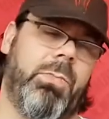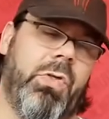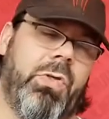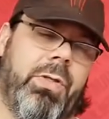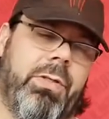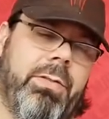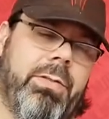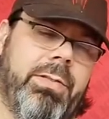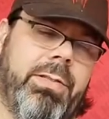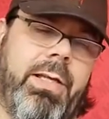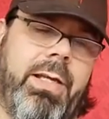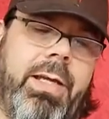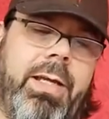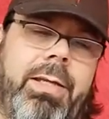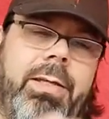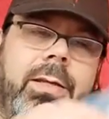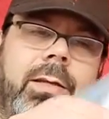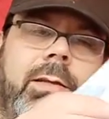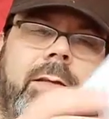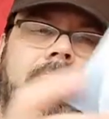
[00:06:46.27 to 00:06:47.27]
Look on the
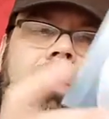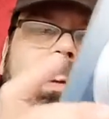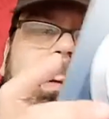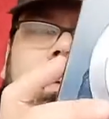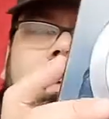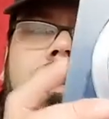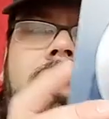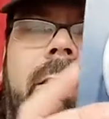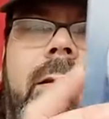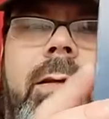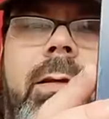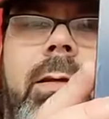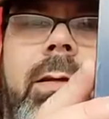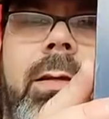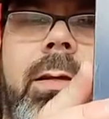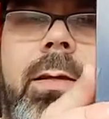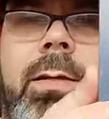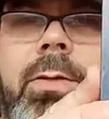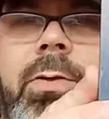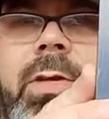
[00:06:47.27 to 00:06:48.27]
side.
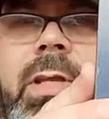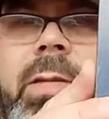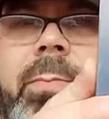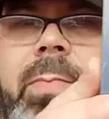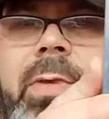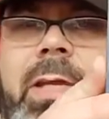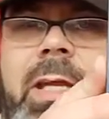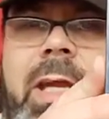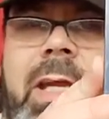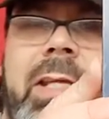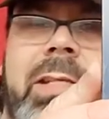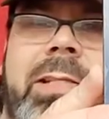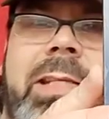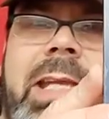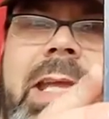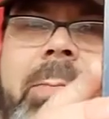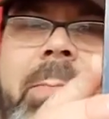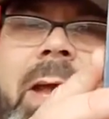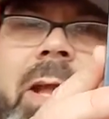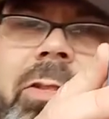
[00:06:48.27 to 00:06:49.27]
You can
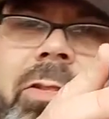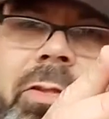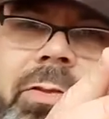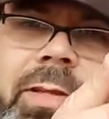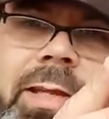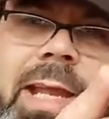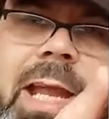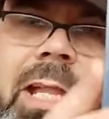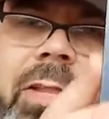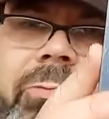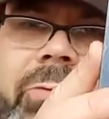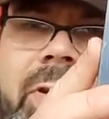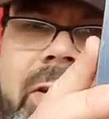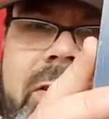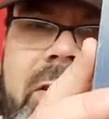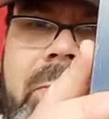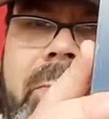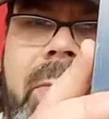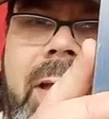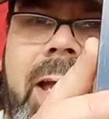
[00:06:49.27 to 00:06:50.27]
easily imagine the catchphrase
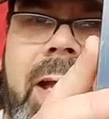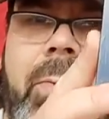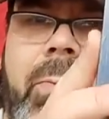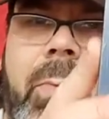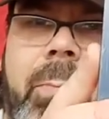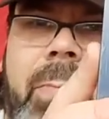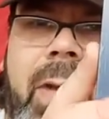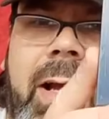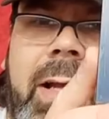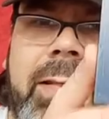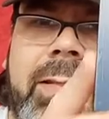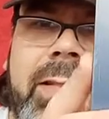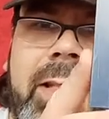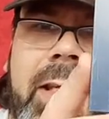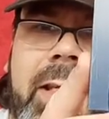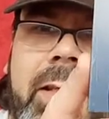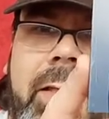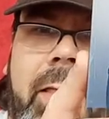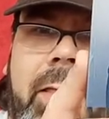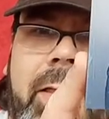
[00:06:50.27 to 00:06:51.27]
in the back by
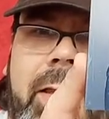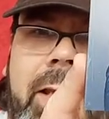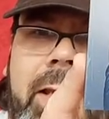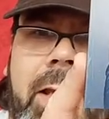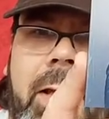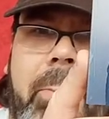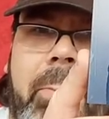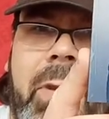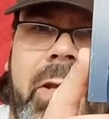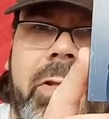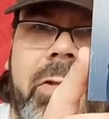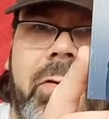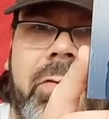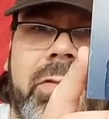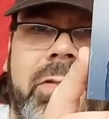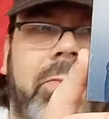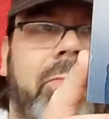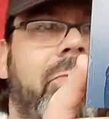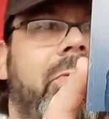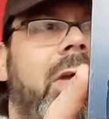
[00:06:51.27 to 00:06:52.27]
seeing the
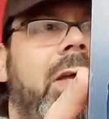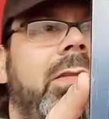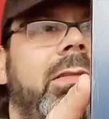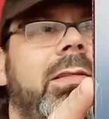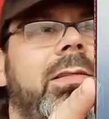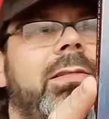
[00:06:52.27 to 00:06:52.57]
pictures in front.